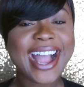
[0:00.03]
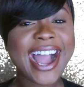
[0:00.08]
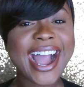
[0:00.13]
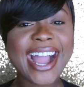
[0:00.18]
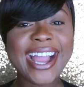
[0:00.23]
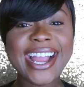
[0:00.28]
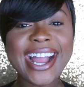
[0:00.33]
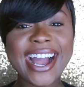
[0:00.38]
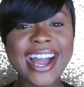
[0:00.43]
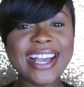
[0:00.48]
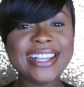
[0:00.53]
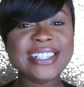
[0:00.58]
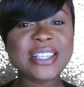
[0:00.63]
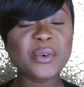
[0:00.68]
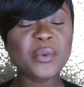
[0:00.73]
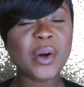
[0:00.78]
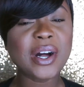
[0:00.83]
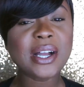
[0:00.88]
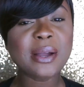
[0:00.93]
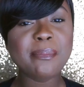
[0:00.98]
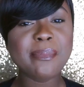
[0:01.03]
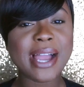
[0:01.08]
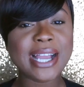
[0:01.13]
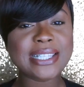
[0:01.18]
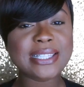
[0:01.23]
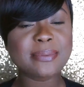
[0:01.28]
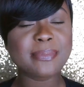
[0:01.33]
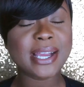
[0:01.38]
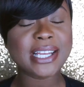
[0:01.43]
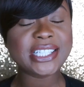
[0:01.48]
Hi guys, welcome
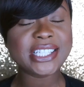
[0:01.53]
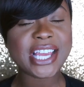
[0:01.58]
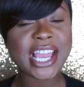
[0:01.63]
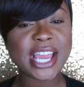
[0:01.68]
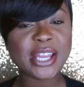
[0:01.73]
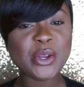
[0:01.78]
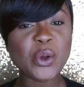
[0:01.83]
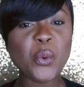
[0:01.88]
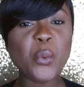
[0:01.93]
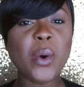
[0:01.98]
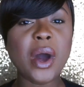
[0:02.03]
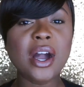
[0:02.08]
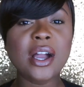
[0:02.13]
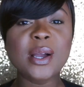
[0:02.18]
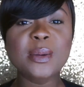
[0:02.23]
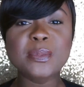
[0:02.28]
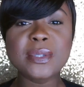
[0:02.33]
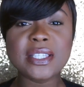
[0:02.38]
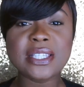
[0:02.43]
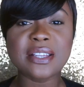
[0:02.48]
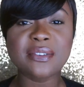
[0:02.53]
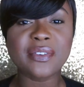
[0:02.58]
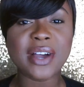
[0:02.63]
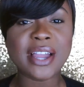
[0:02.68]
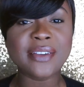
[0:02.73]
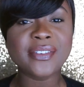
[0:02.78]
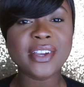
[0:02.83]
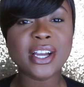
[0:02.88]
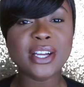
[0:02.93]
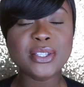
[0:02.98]
back to my channel. Welcome to
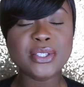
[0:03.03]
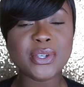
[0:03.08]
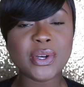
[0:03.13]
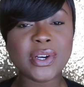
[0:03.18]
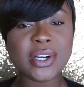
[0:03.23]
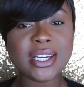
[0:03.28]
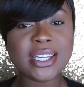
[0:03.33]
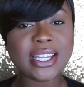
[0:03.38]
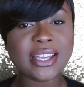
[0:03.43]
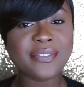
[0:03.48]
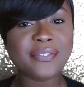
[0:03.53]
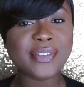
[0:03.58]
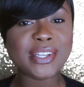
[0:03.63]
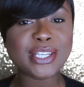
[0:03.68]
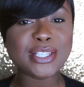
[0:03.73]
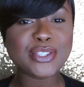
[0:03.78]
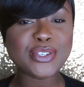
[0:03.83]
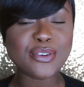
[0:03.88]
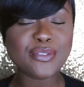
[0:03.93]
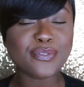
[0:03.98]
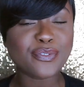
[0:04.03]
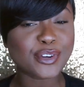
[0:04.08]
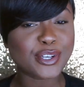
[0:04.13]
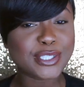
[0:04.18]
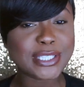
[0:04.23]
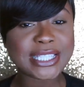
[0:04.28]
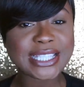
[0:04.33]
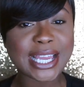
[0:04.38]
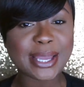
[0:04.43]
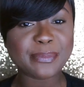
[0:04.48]
Surviving Adulthood if it is your
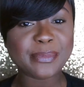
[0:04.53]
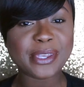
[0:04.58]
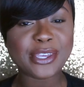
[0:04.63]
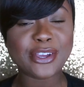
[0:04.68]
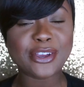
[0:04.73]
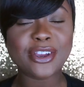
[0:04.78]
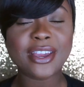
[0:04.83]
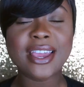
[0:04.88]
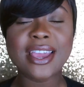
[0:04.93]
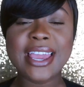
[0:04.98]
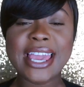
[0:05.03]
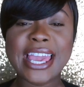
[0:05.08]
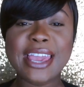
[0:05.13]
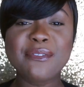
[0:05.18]
first time here.